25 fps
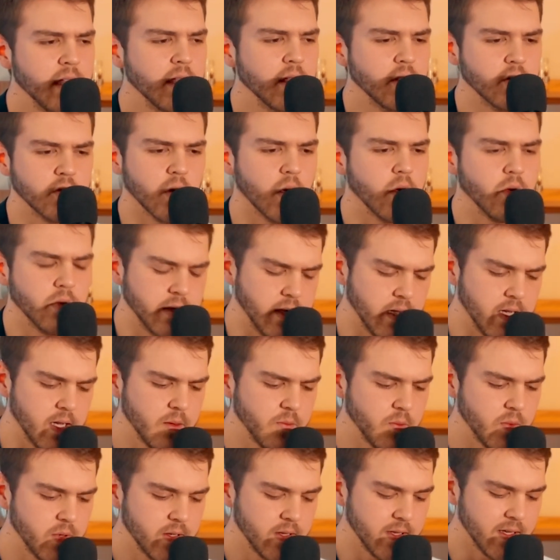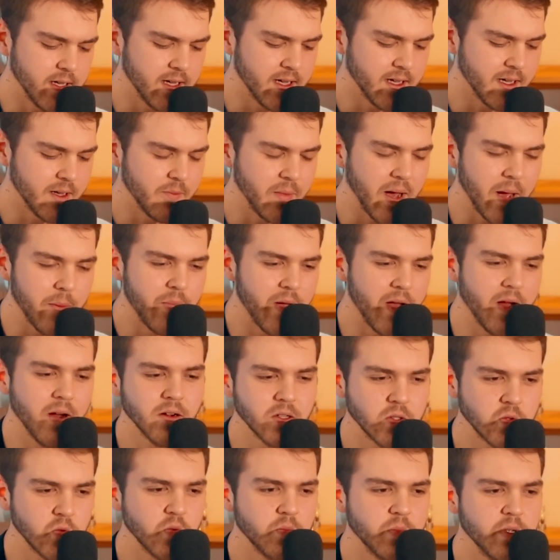growing up, my
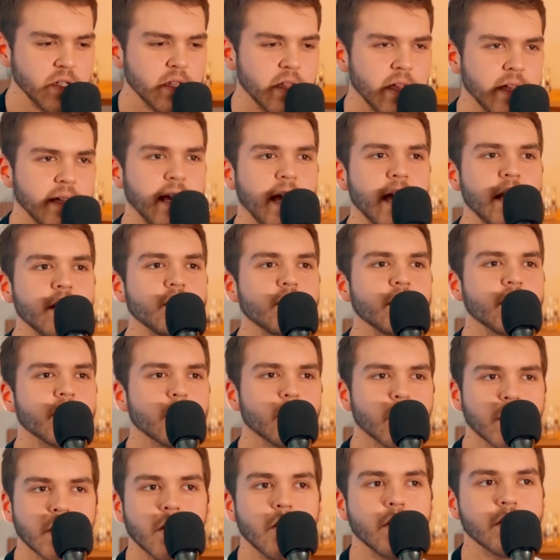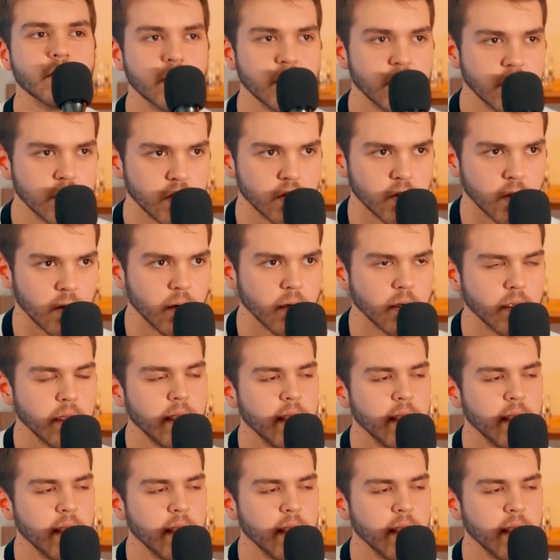parents would be like, "Hey, Jared, we're going to the store."